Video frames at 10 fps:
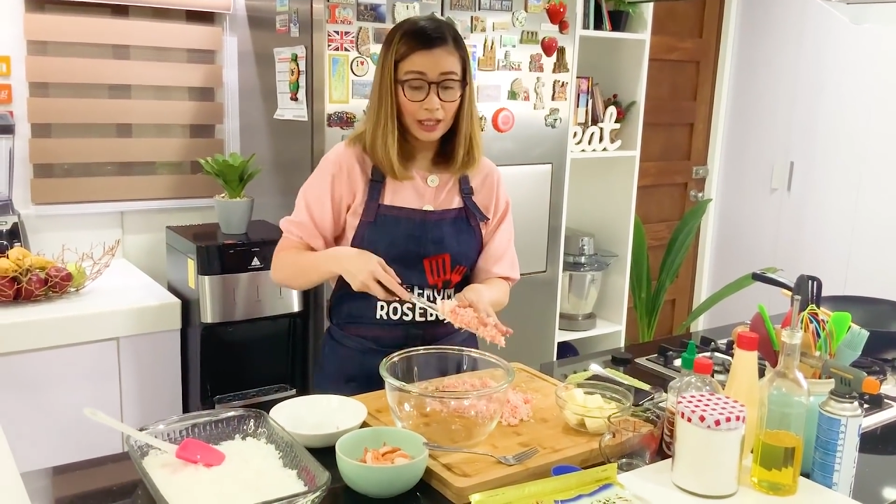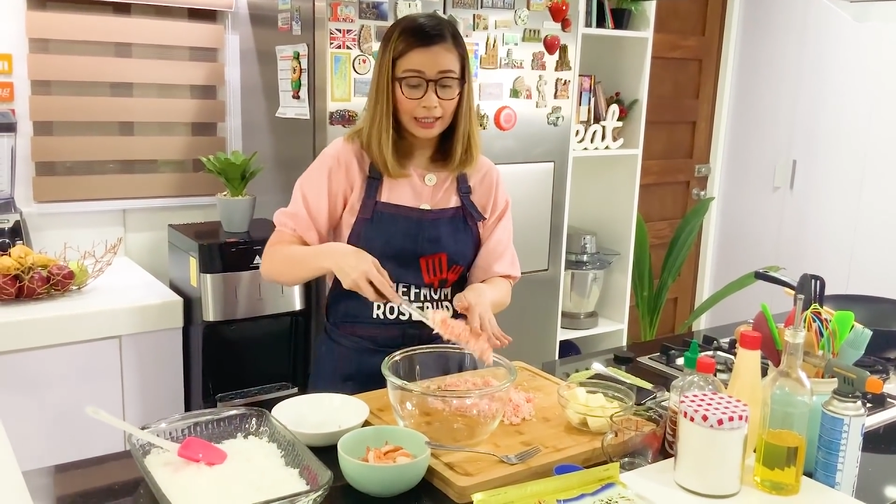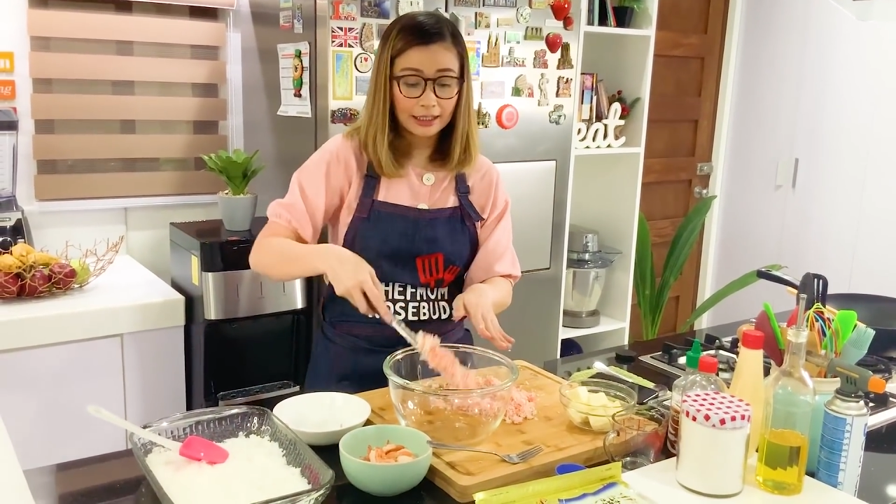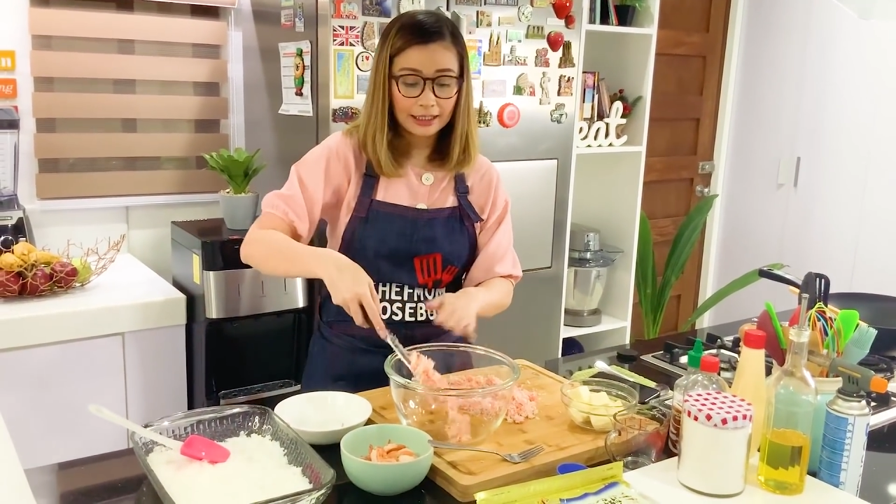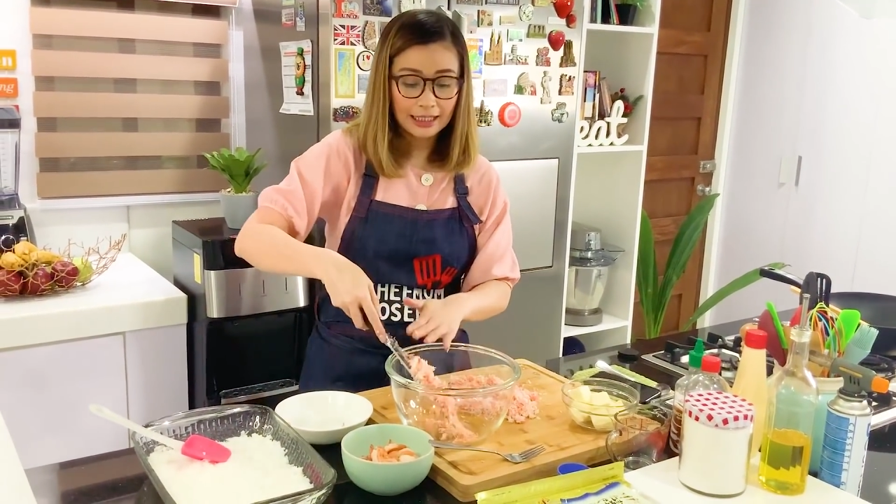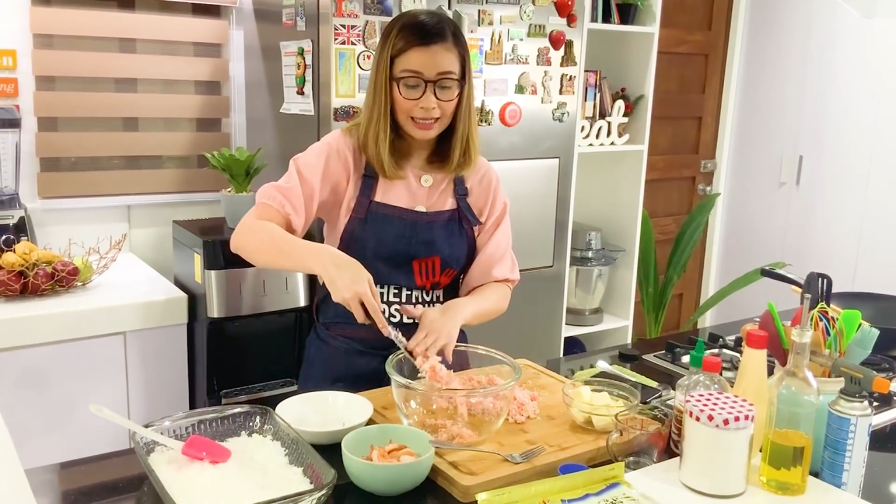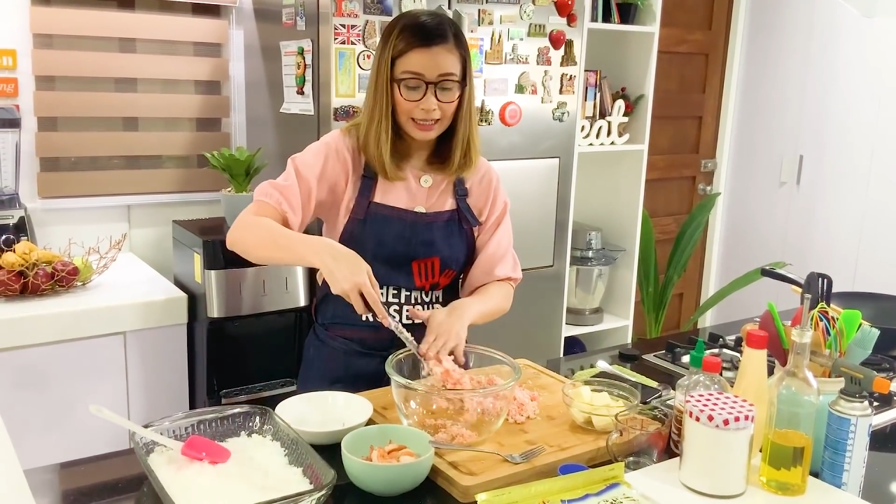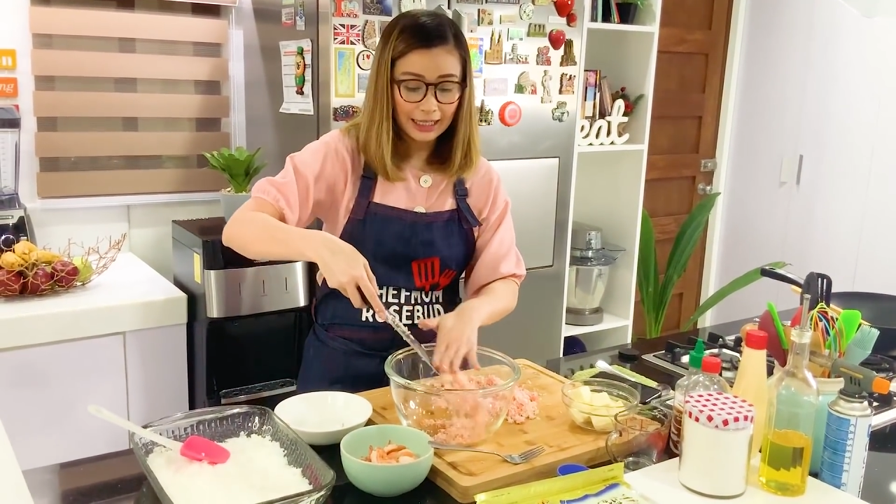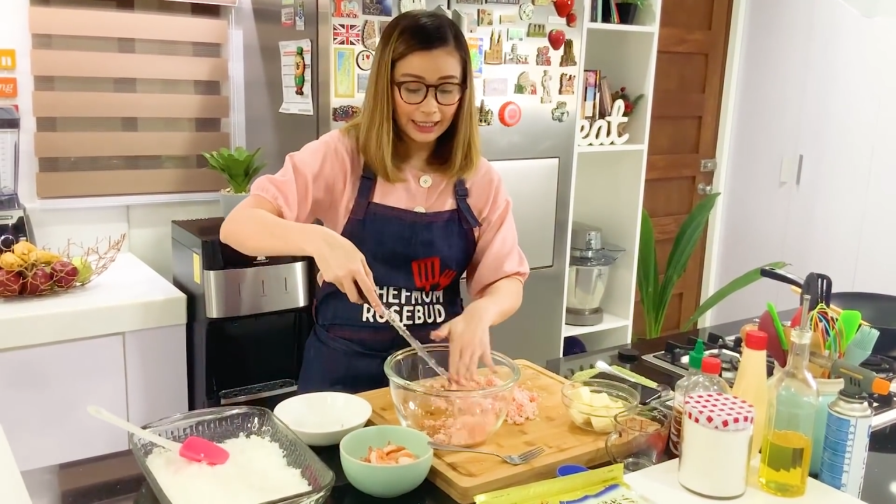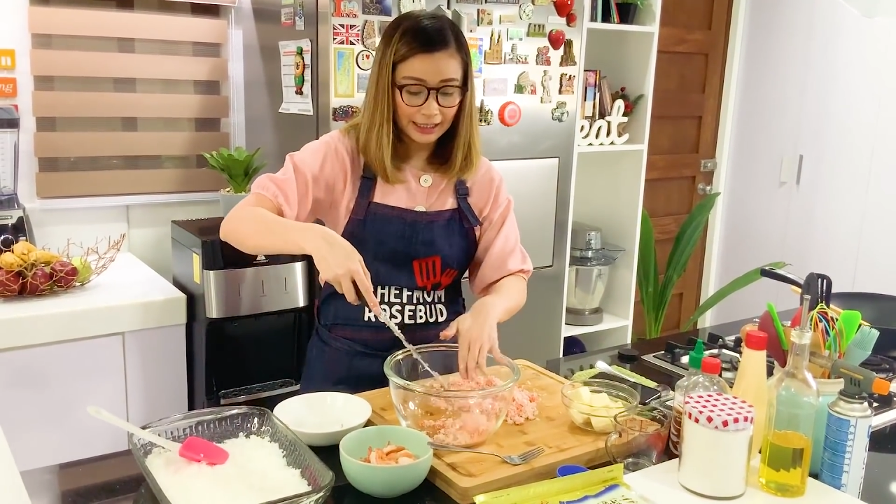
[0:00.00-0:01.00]
natin
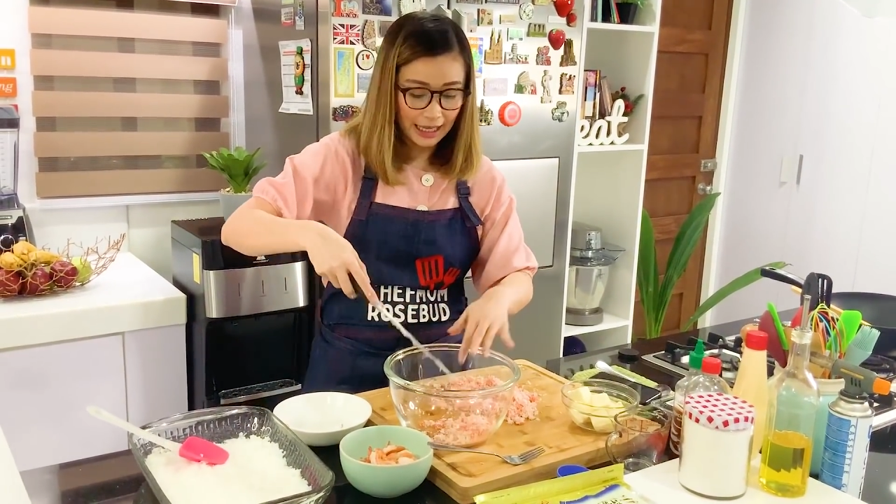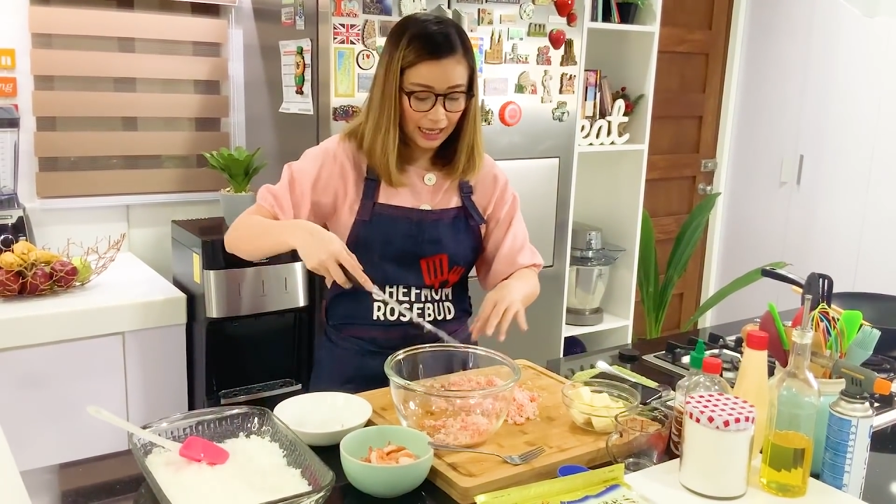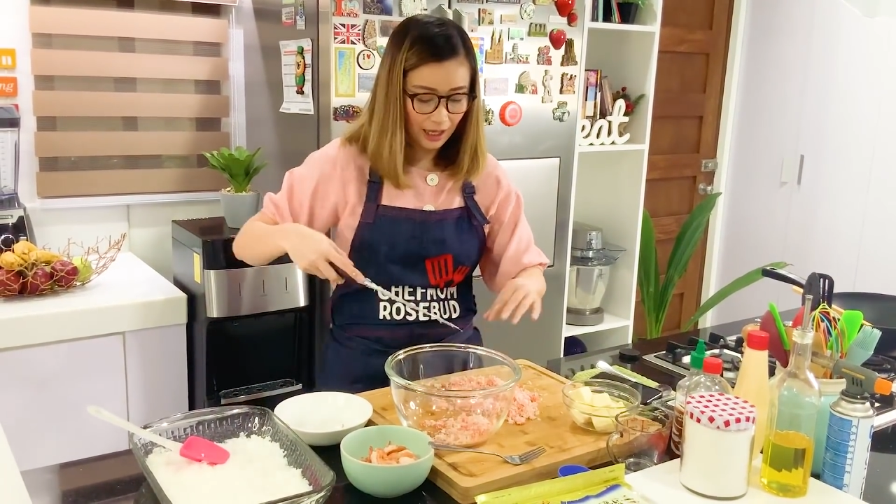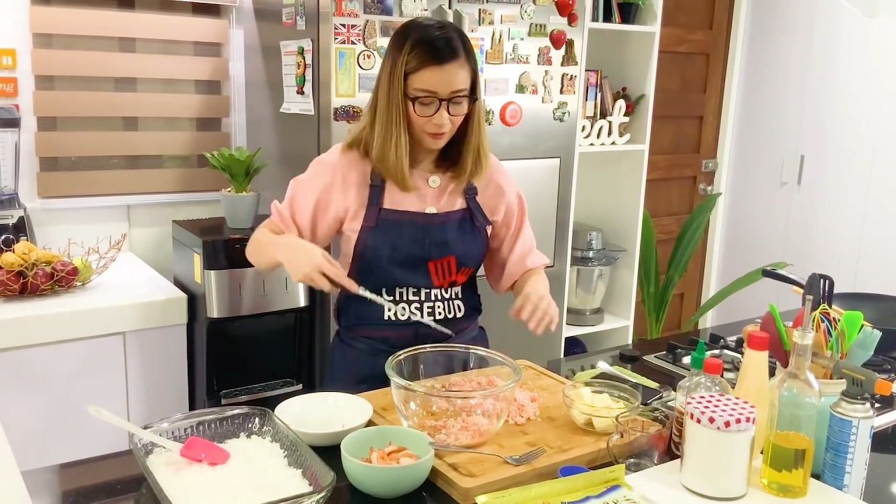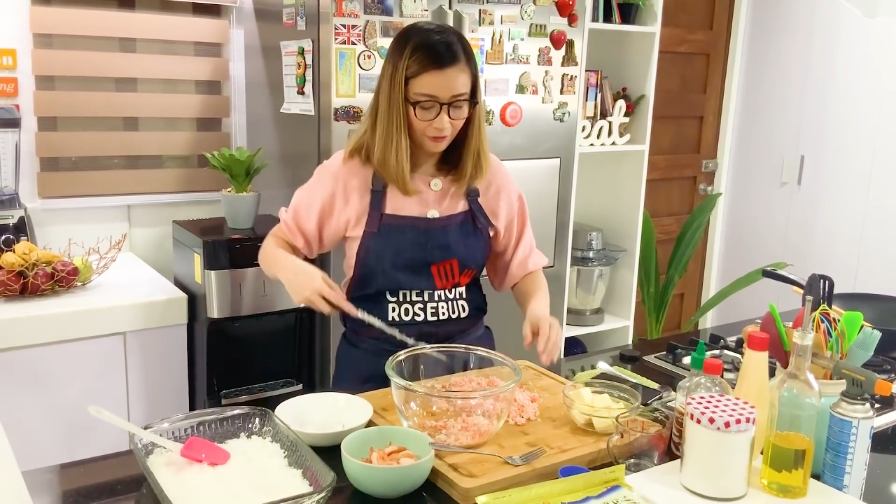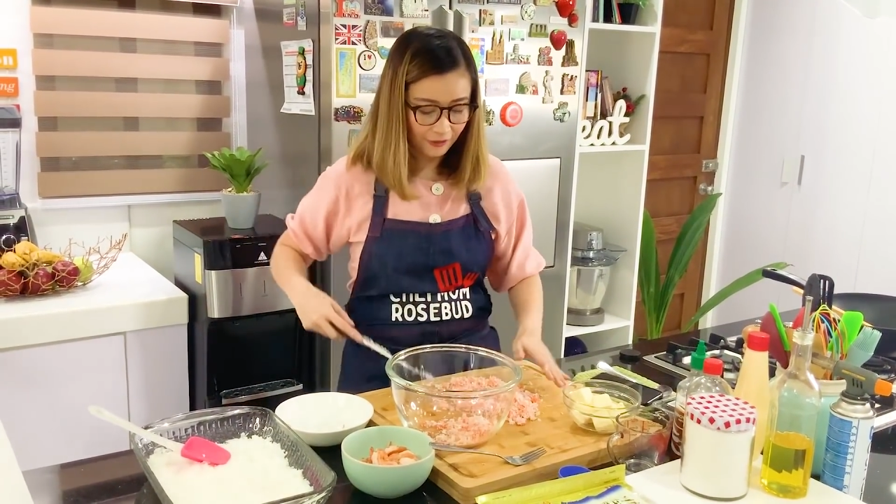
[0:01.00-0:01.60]
ilalagay na